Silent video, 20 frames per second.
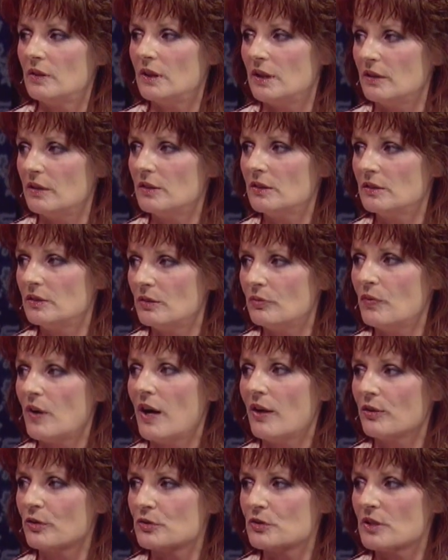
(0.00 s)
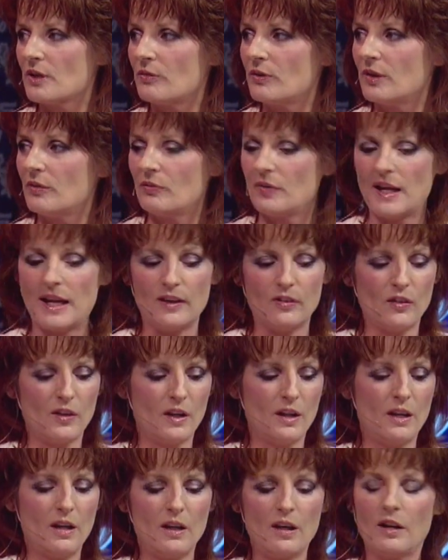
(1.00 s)
the, the fathers of the
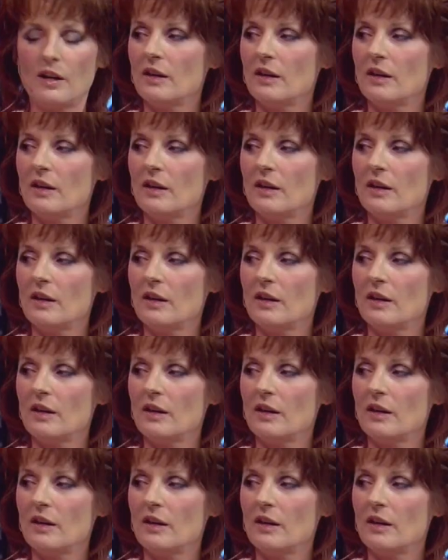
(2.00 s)
faith